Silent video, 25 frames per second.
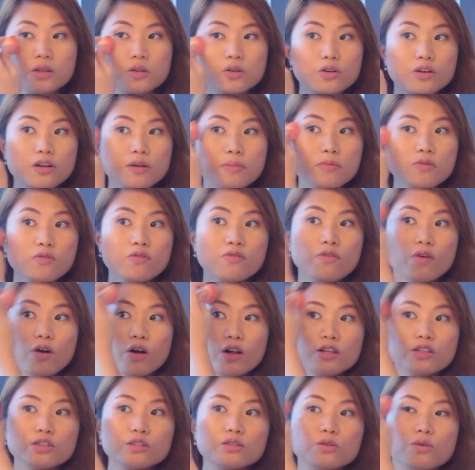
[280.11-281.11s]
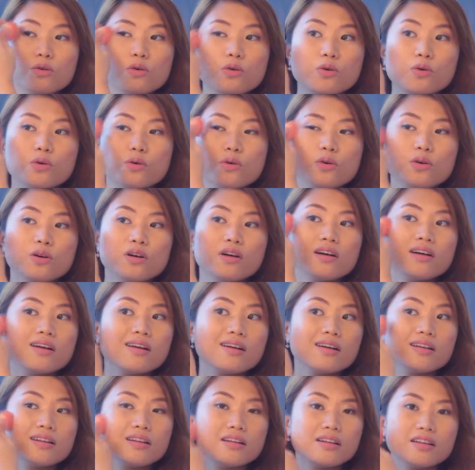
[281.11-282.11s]
to remove also
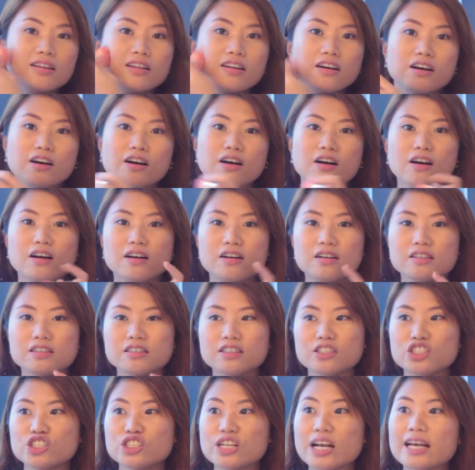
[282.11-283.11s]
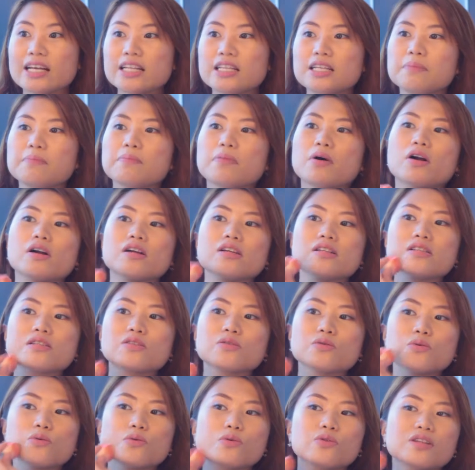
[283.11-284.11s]
the shiny part,
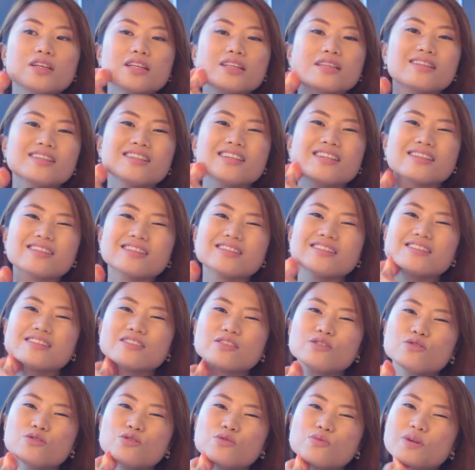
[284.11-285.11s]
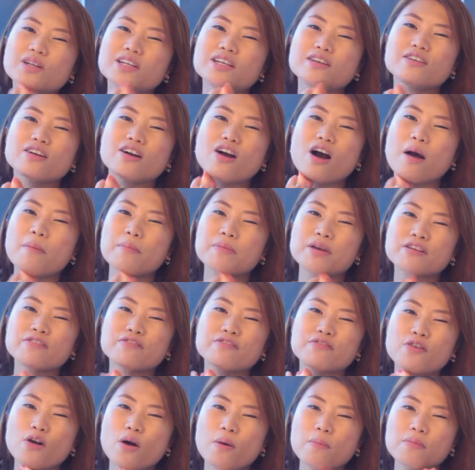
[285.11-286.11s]
so that's usually coming
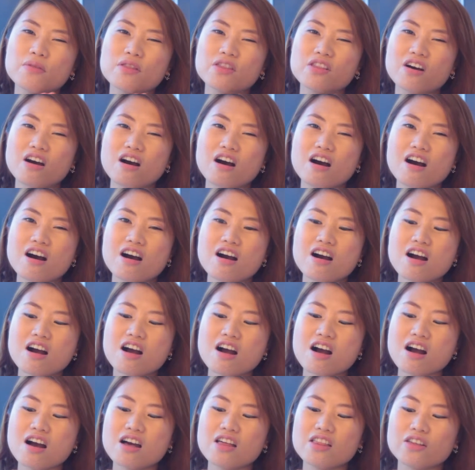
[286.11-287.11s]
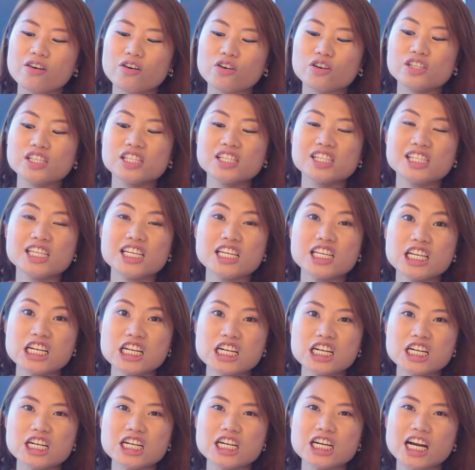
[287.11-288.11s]
from the
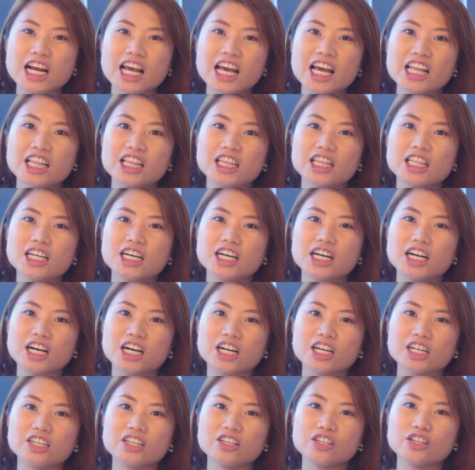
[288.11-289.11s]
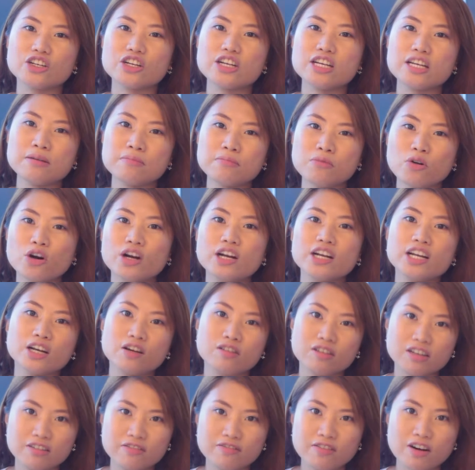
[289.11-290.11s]
concealer and the cream or
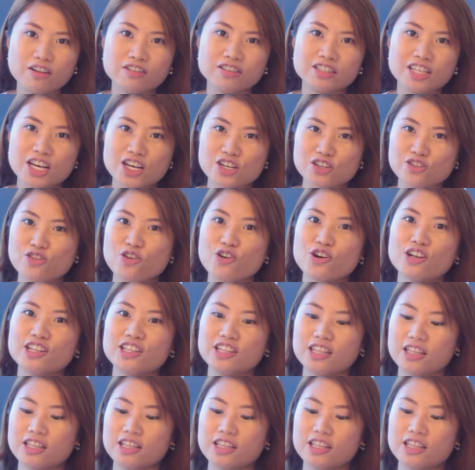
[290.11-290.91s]
liquid foundation.